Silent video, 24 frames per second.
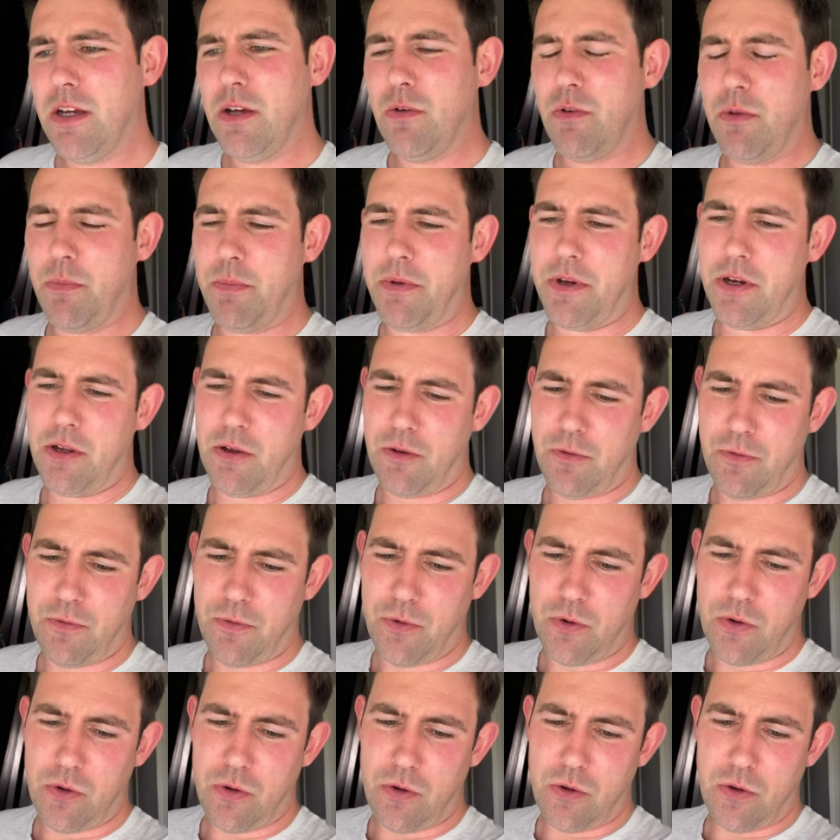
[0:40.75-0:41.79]
We've been off
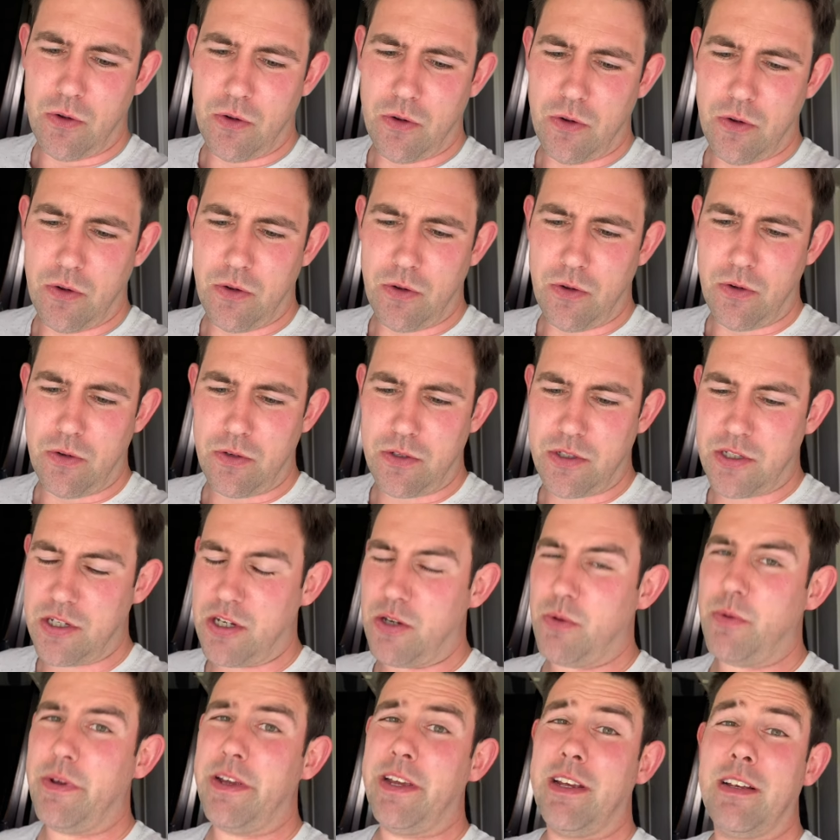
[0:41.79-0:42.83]
for
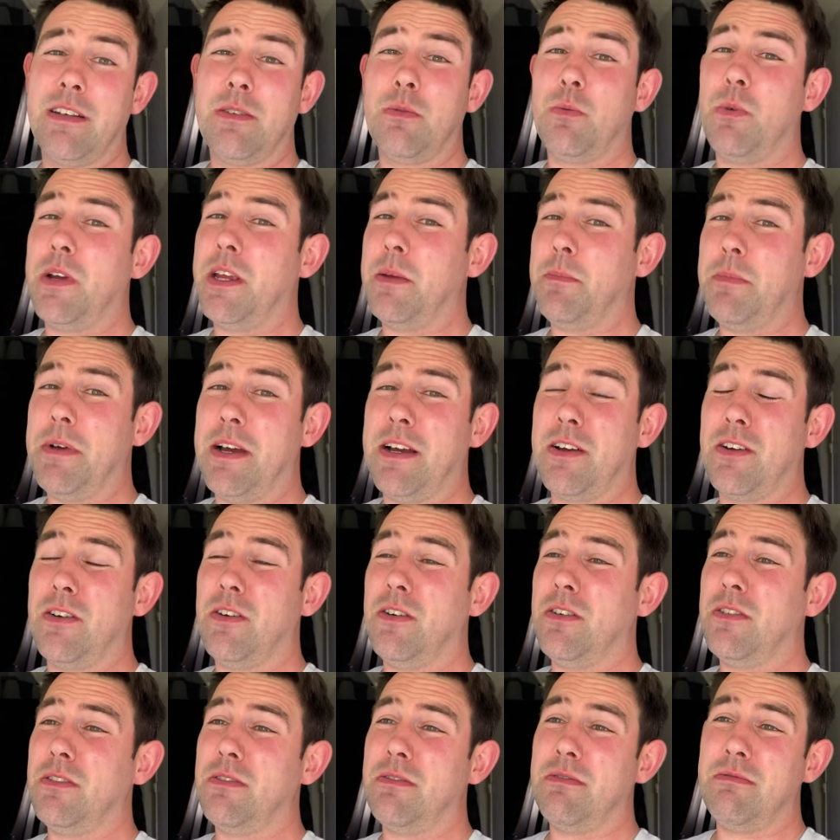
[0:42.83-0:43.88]
2 weeks, week back
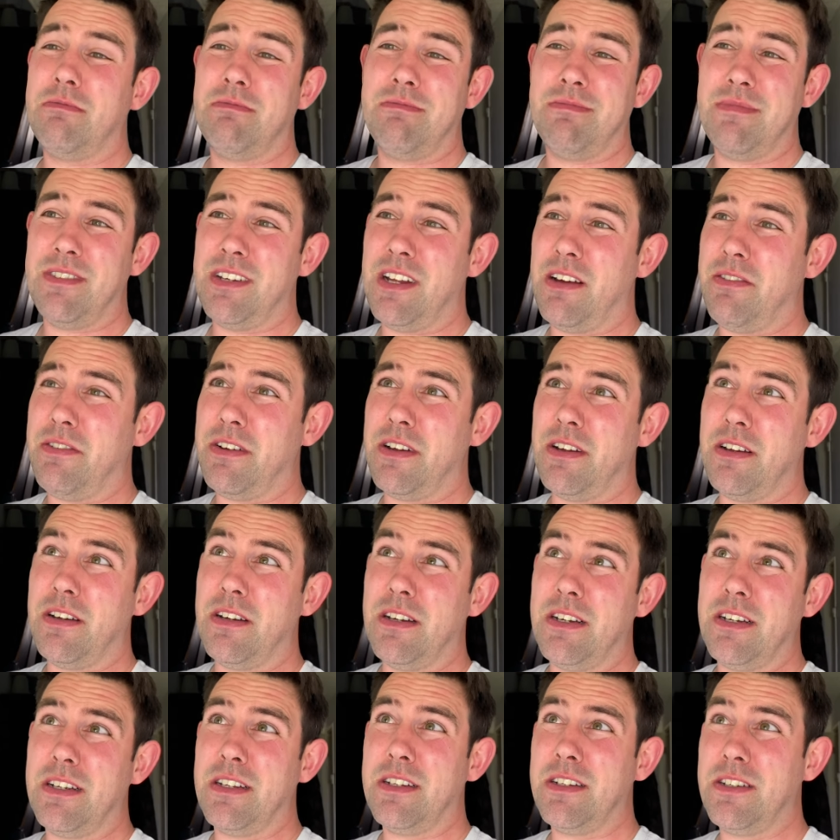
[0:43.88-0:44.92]
on another
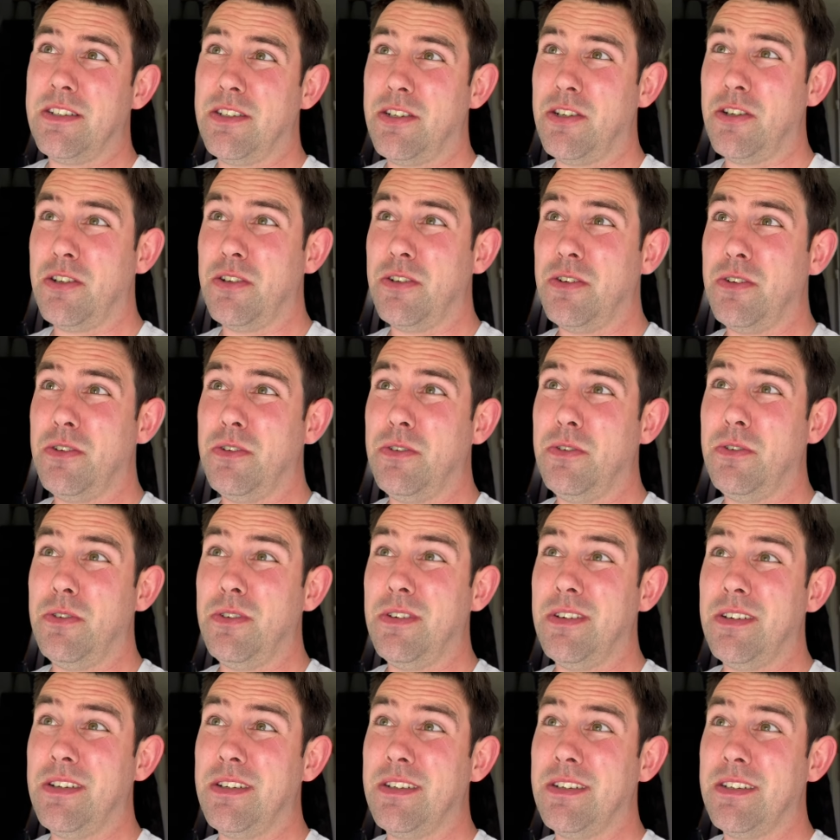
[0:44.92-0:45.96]
2
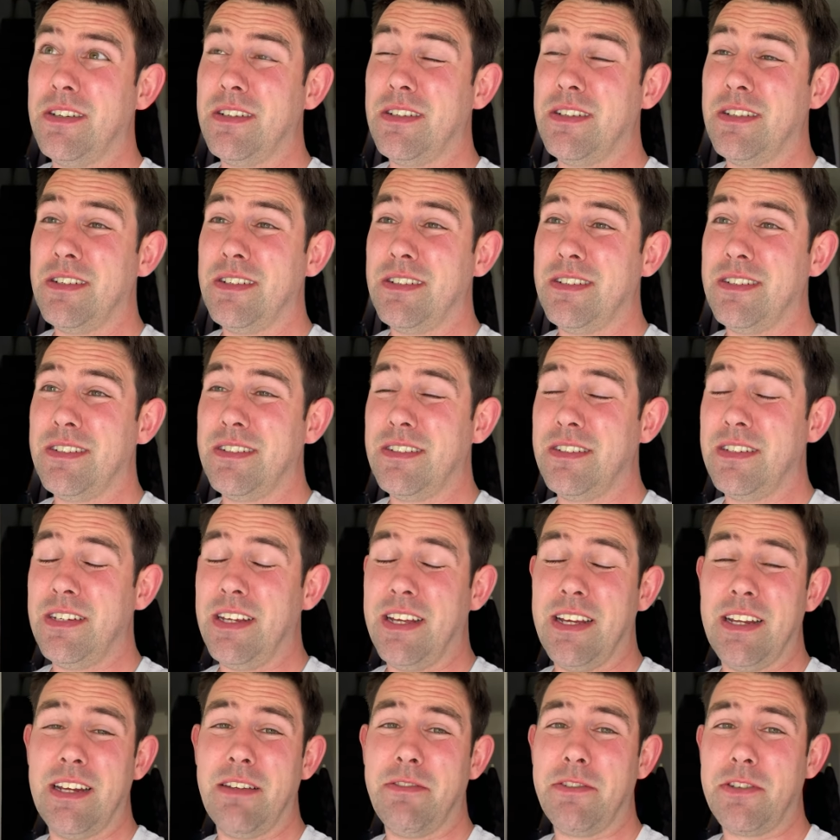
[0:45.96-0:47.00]

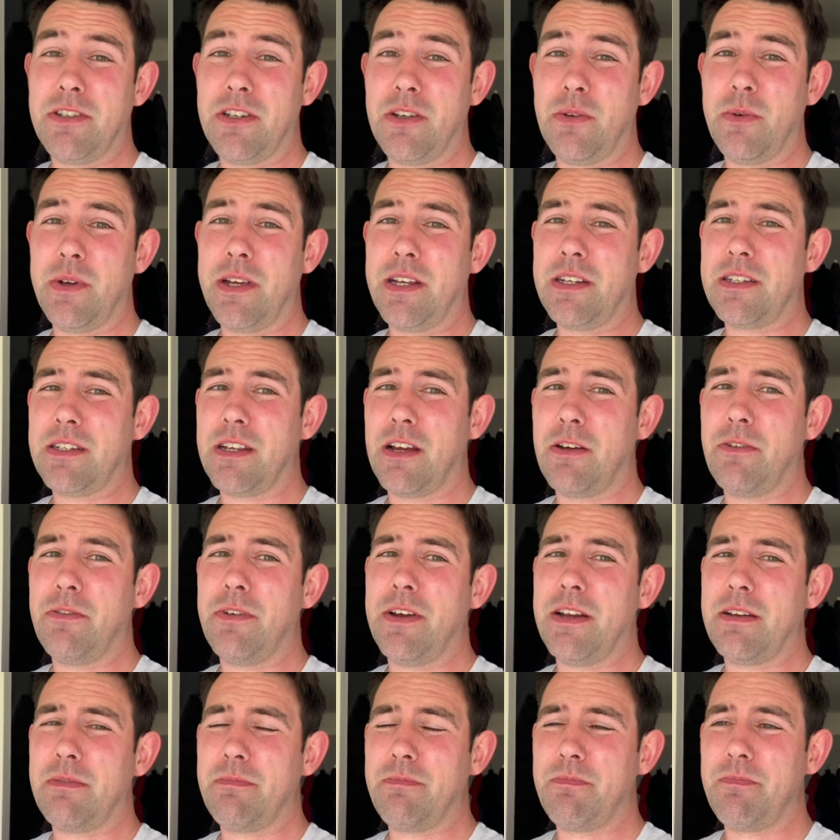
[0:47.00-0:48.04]
weeks. So we've
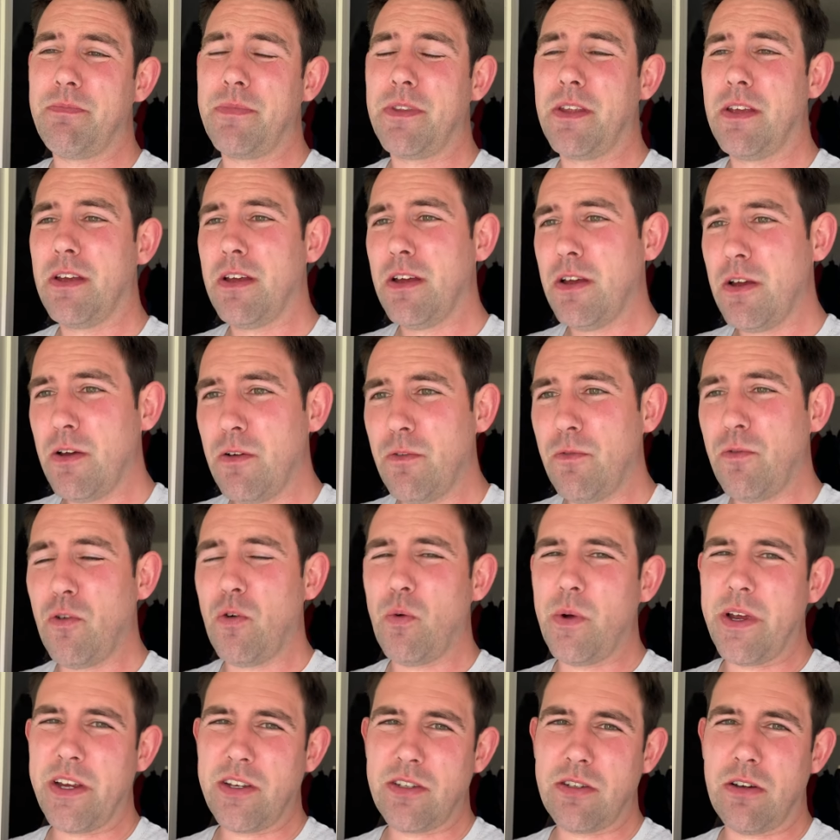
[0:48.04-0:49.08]
had 4
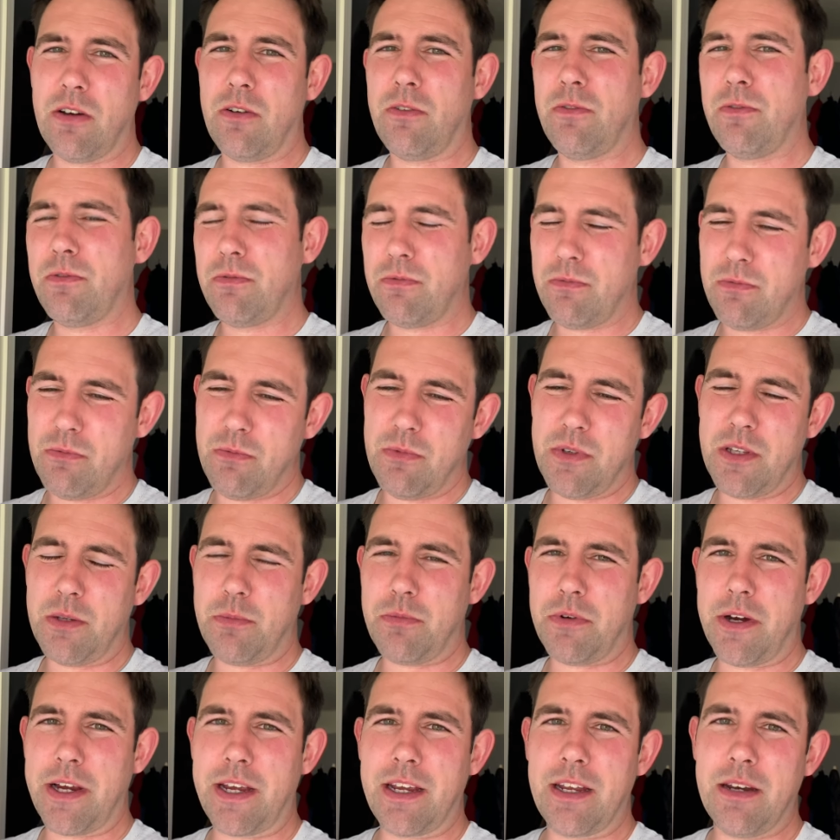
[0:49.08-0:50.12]
weeks off with a
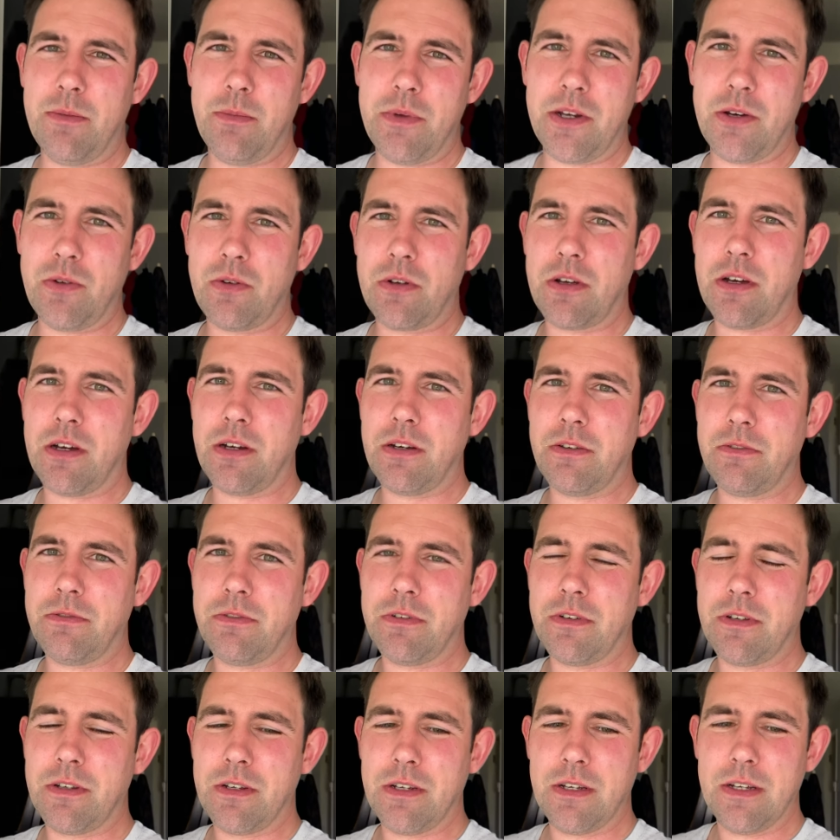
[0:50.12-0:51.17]
break in the middle, kind of.
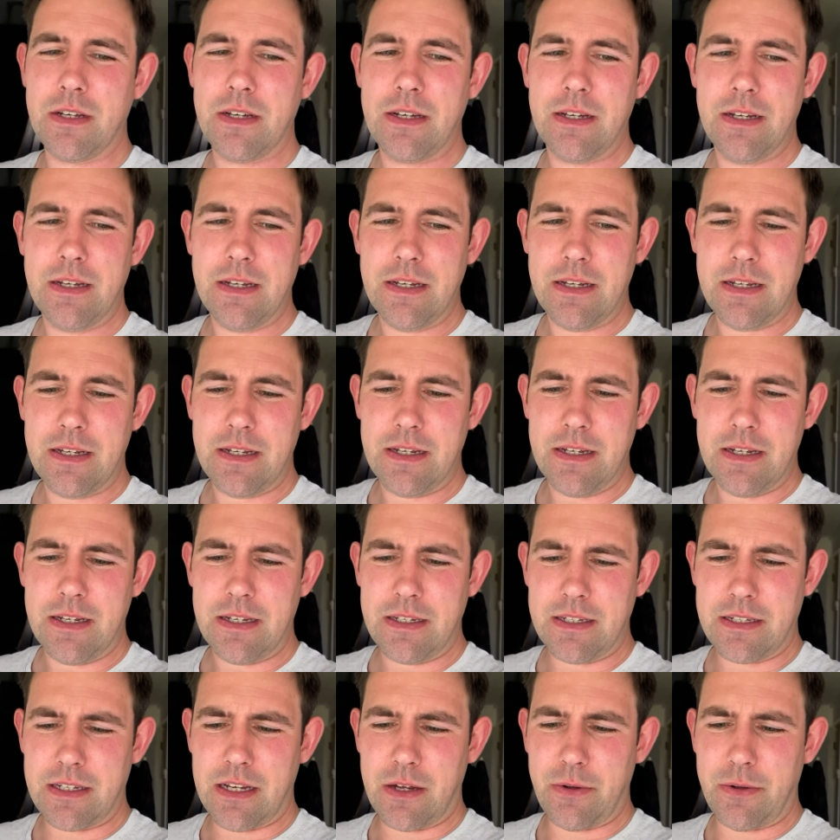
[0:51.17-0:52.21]

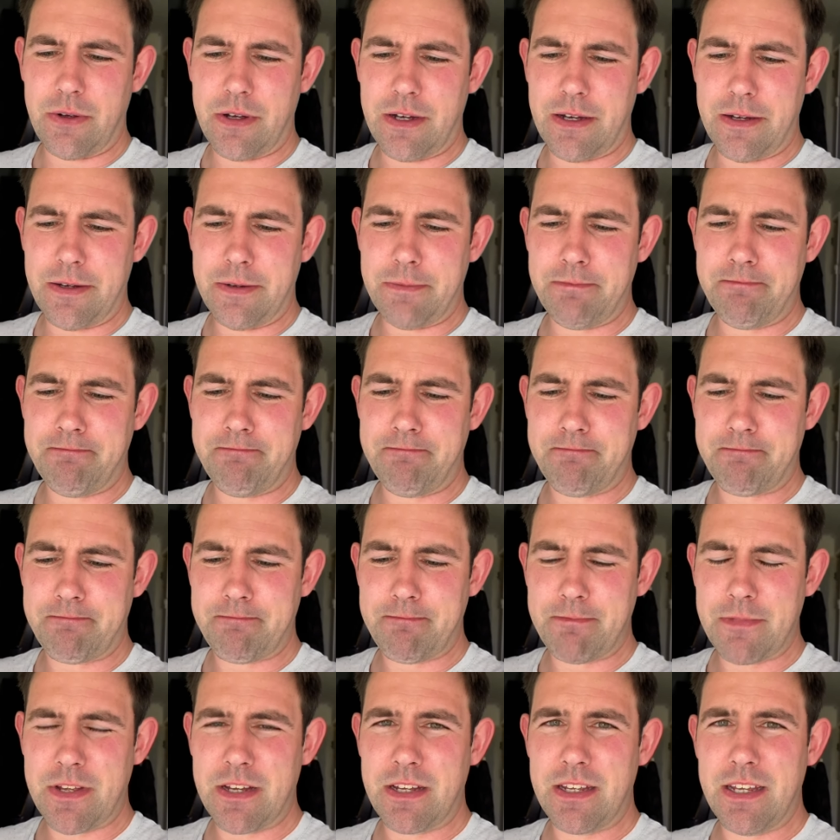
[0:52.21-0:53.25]
So,
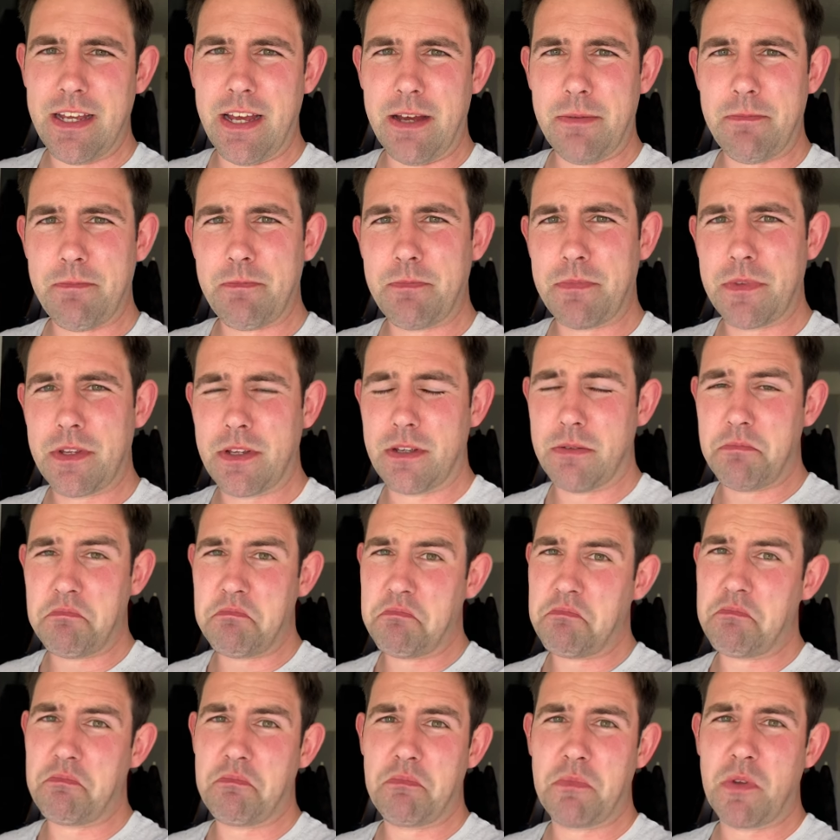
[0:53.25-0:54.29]
yeah,
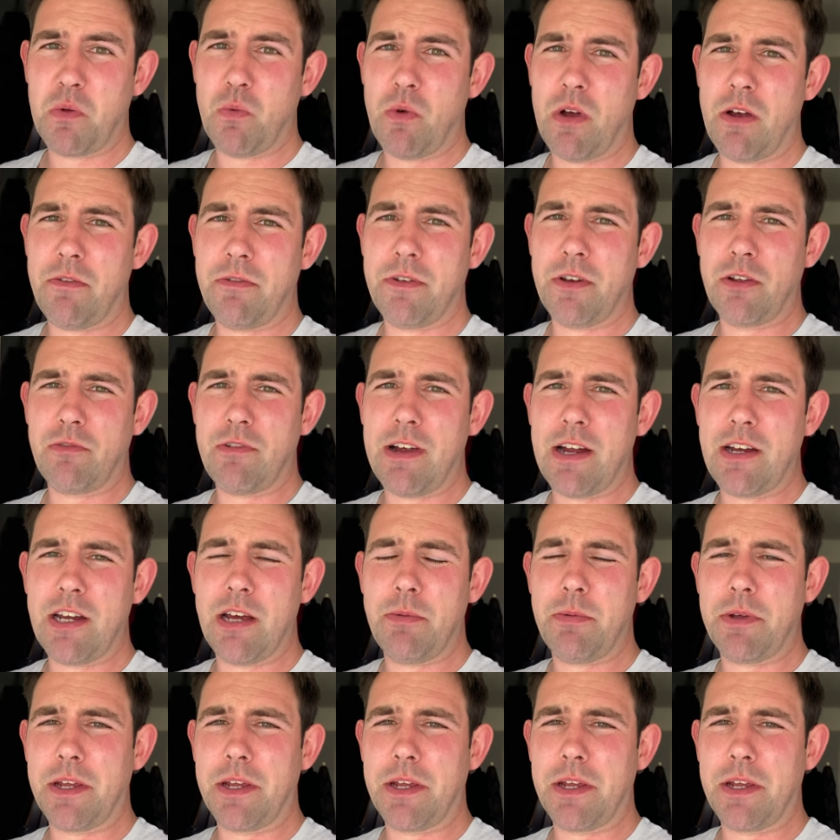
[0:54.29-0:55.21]
work from the ground up